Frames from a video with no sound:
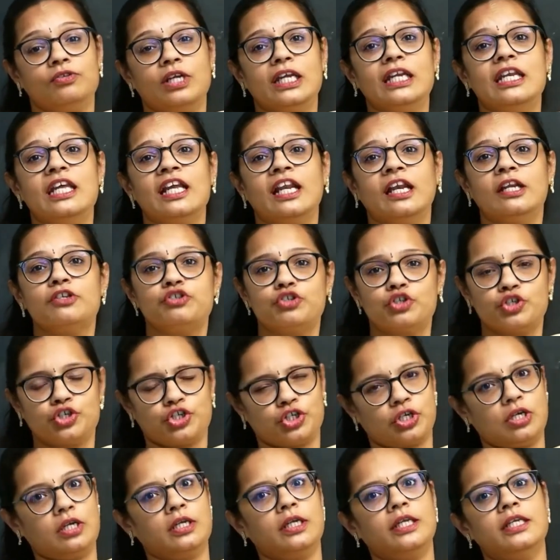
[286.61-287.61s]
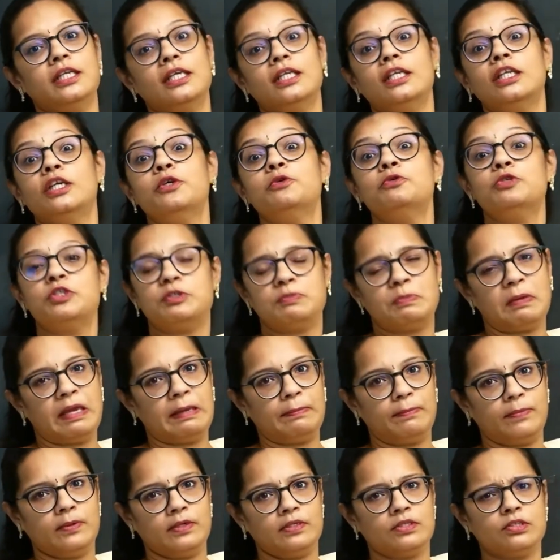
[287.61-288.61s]
Reading literature, reading
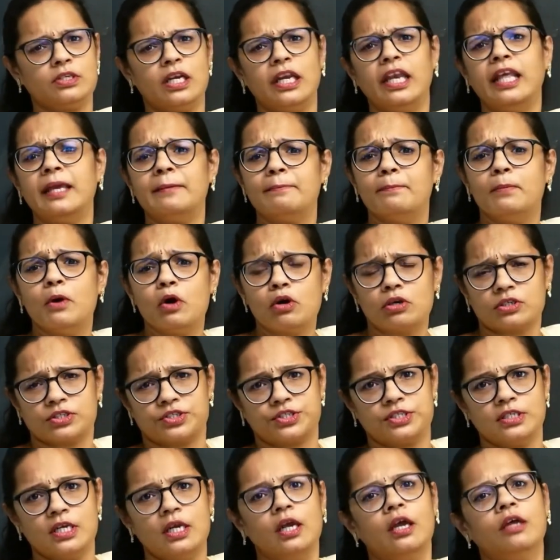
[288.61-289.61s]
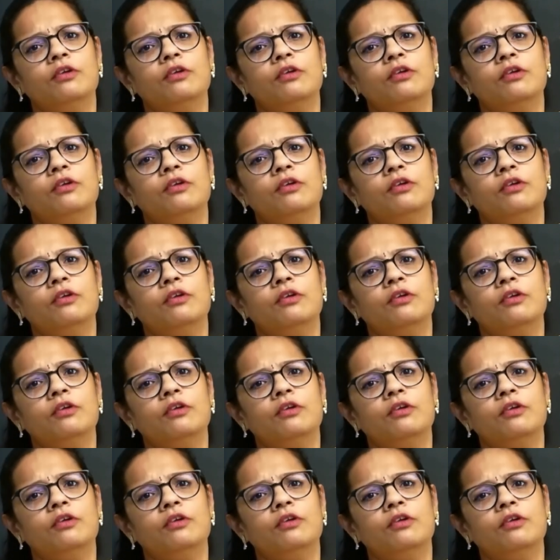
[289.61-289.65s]
newspapers, reading books,